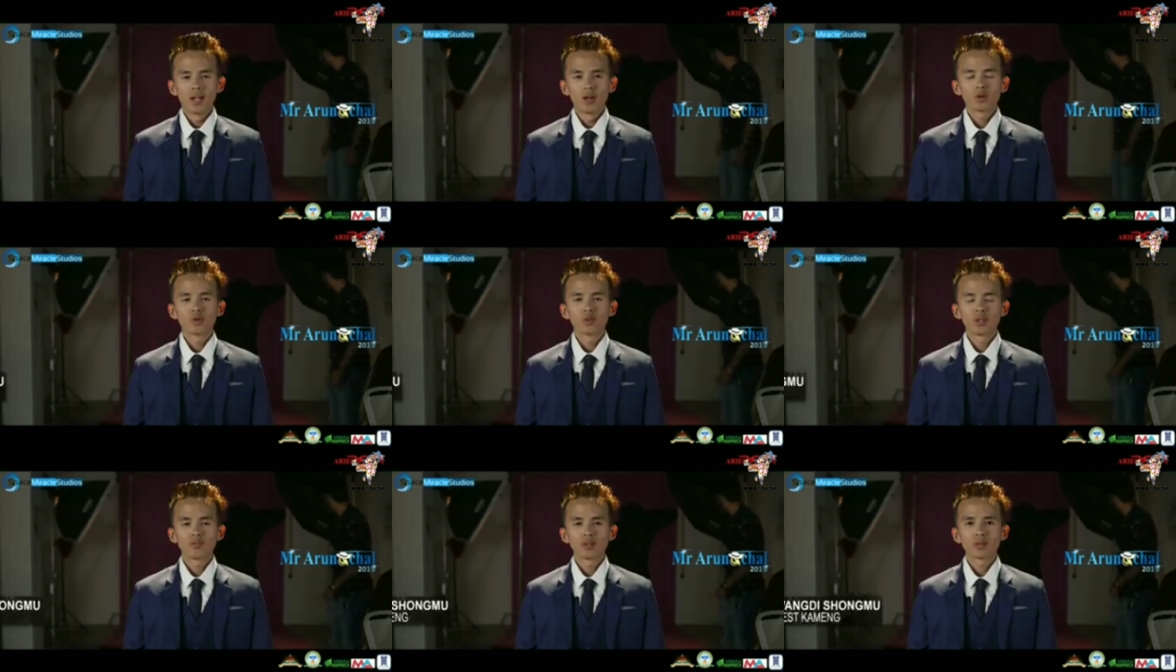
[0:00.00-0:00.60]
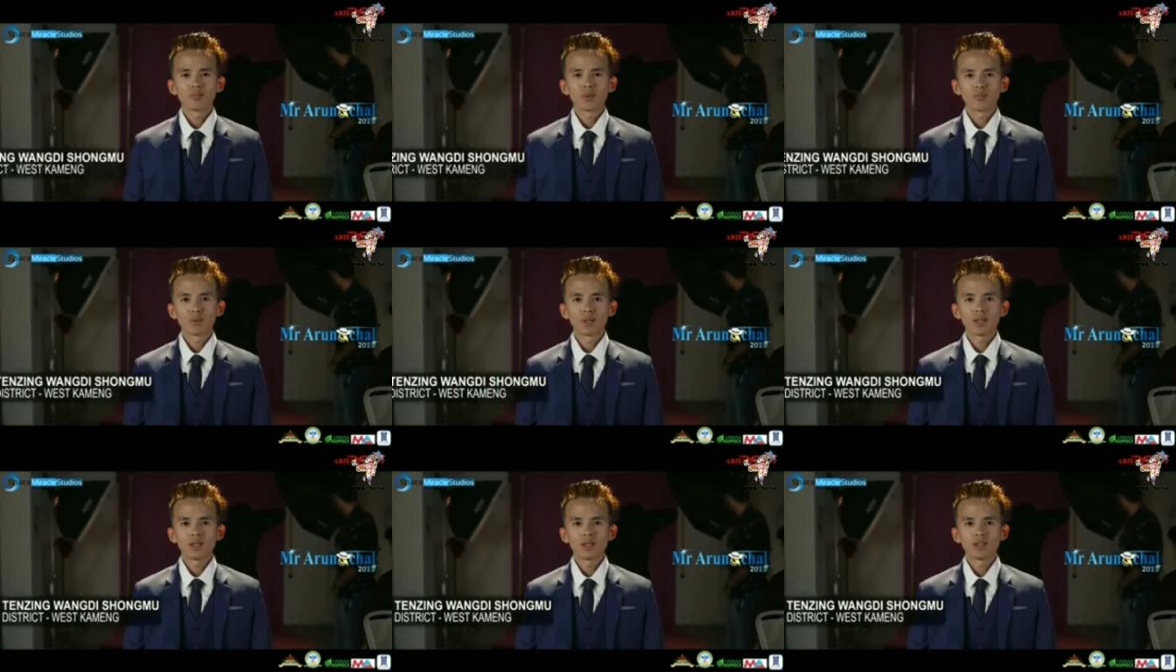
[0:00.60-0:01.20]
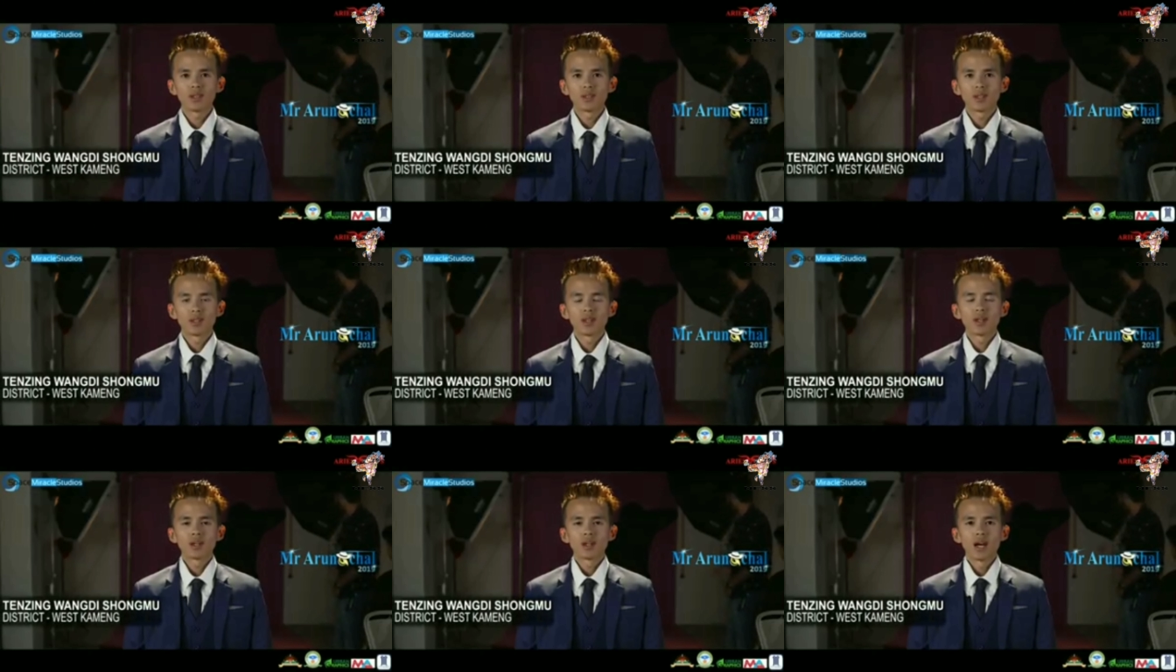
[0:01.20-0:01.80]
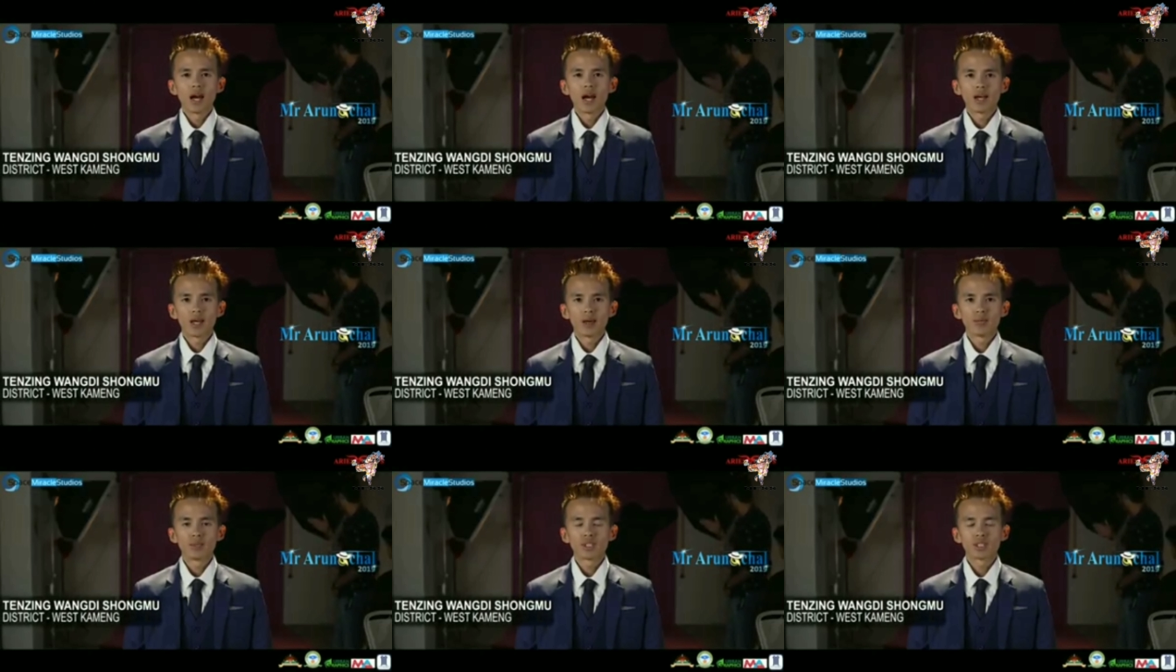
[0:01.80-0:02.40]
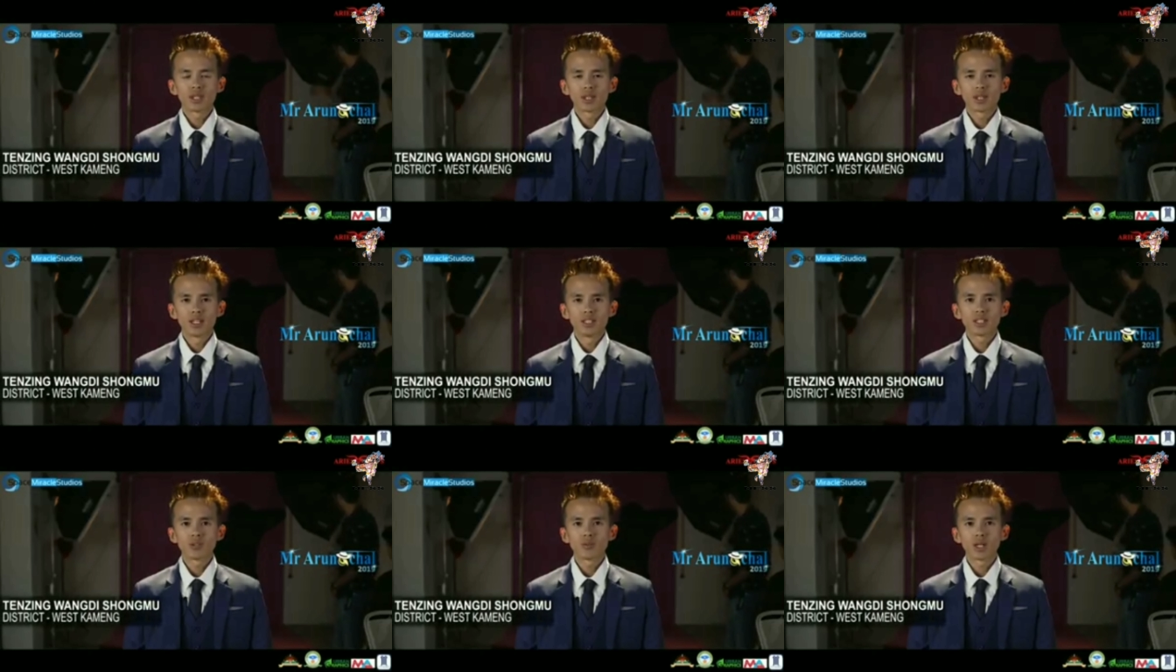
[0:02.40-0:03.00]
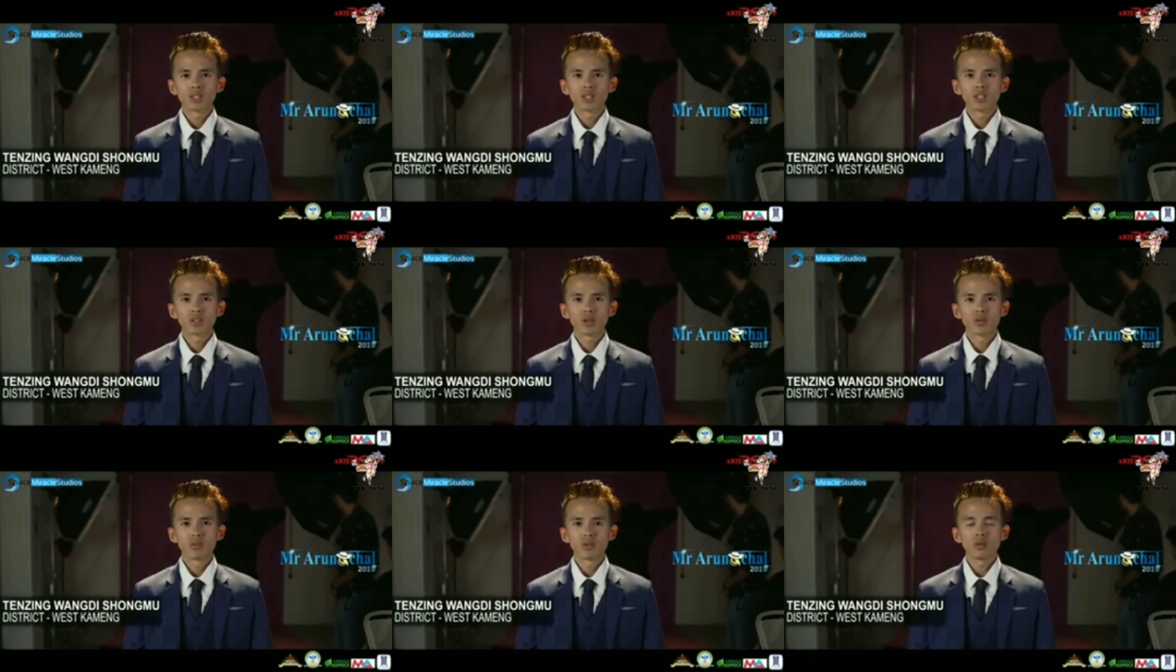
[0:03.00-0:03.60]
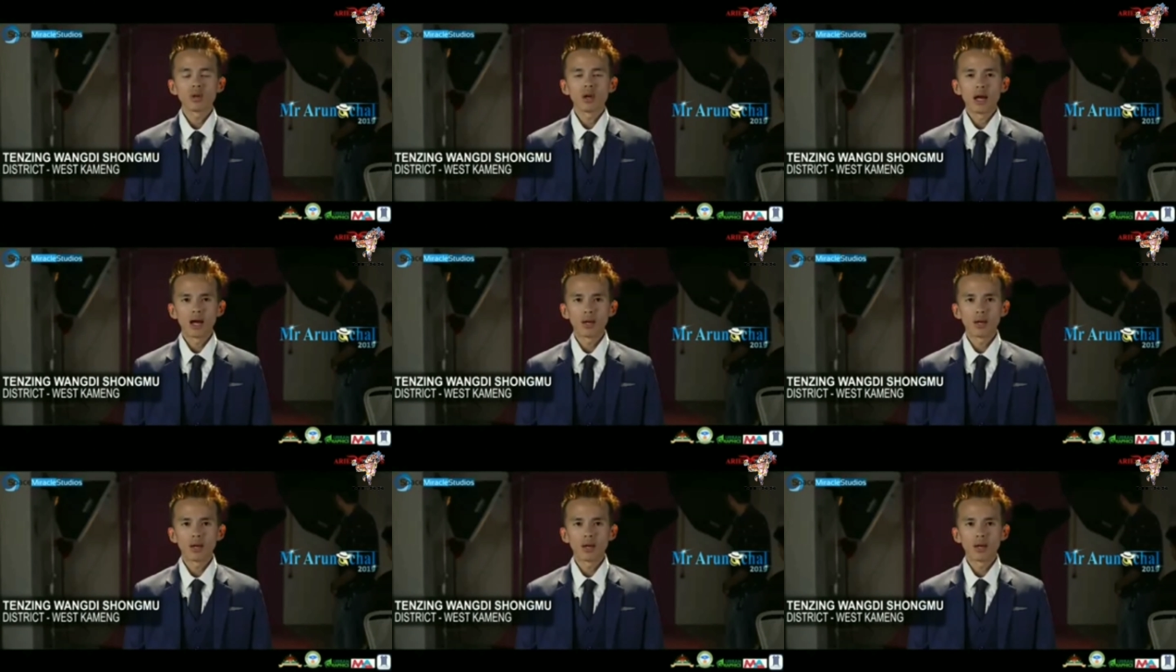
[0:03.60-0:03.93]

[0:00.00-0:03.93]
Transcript: Hello, good evening people. I am Mr. Tenzin Wangdi Shongmu.